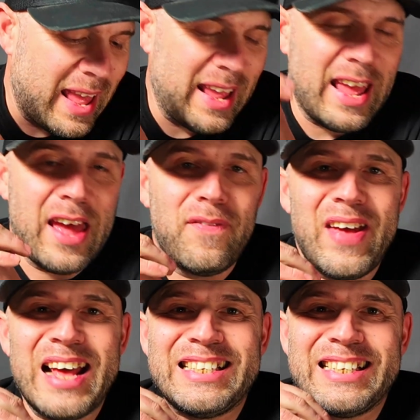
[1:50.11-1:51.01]

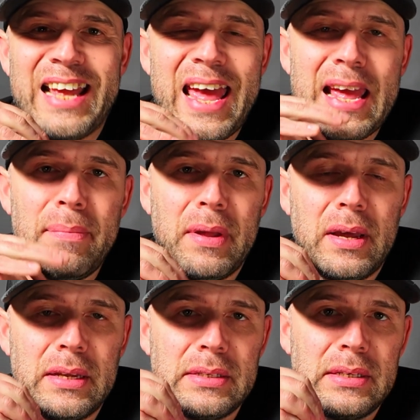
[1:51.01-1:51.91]
AFSK
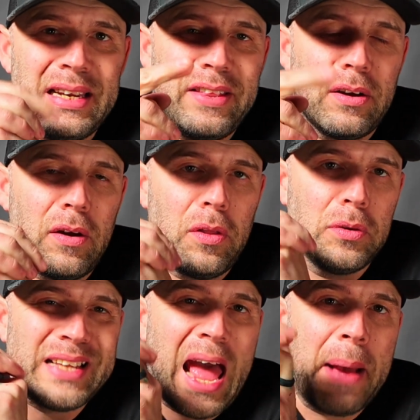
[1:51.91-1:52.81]
because neither of
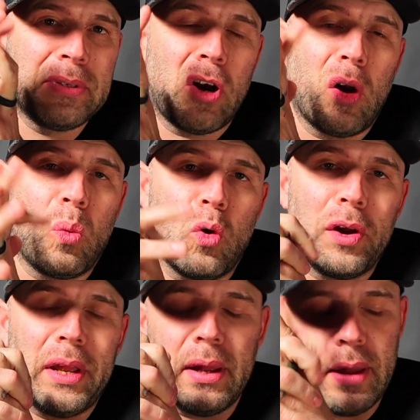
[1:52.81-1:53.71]
those apps are
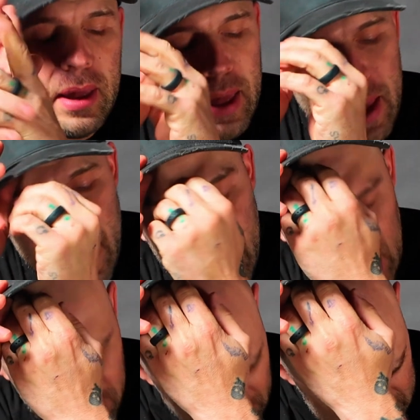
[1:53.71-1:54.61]
working.
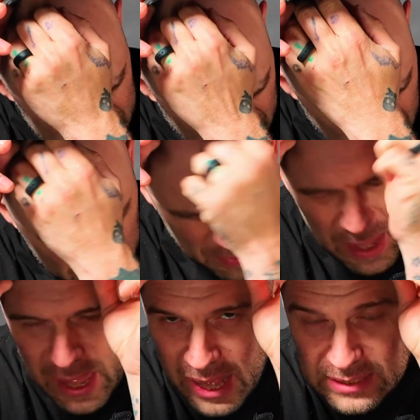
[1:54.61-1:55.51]
AFSK
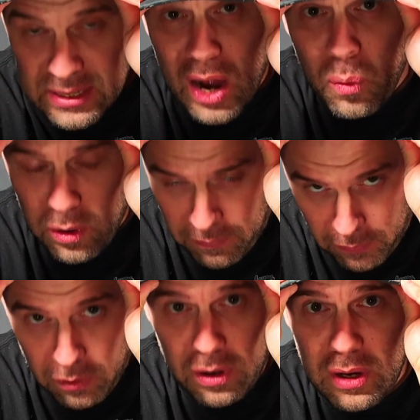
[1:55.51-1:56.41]
has not worked
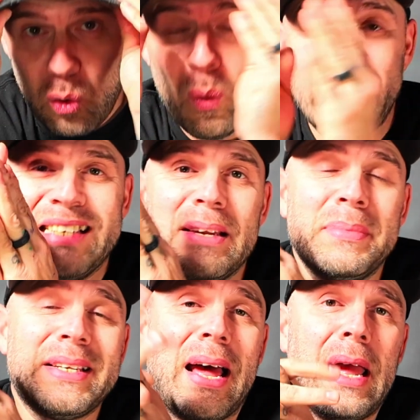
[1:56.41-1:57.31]
for quite
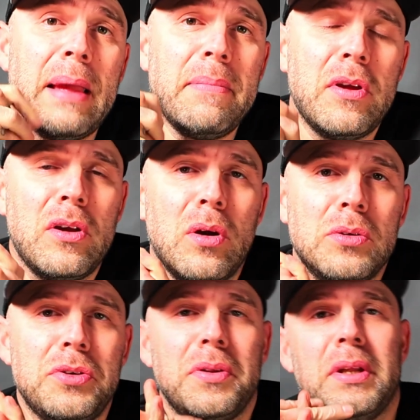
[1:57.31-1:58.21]
some time. You can go
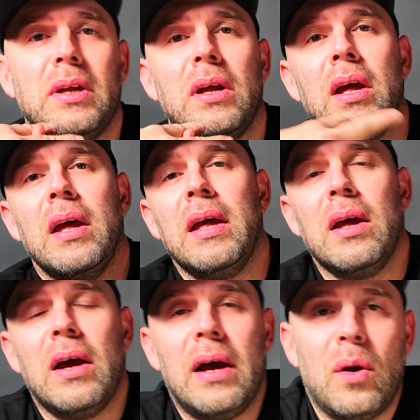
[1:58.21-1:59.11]
to the
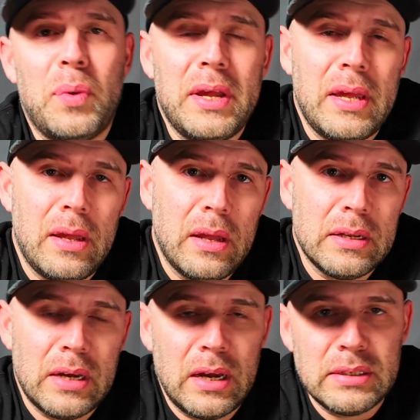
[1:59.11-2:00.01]
wiki
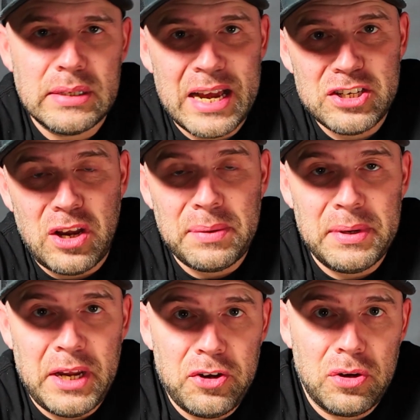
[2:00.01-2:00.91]
slash
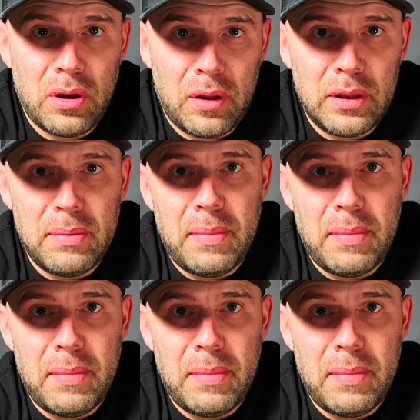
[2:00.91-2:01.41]
documentation on the